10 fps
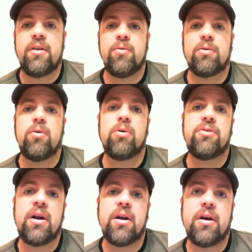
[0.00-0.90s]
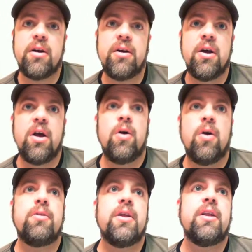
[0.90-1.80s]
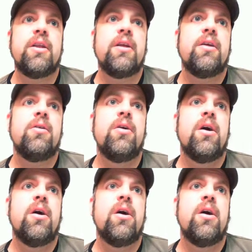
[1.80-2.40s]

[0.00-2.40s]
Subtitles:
with Coursera, what they did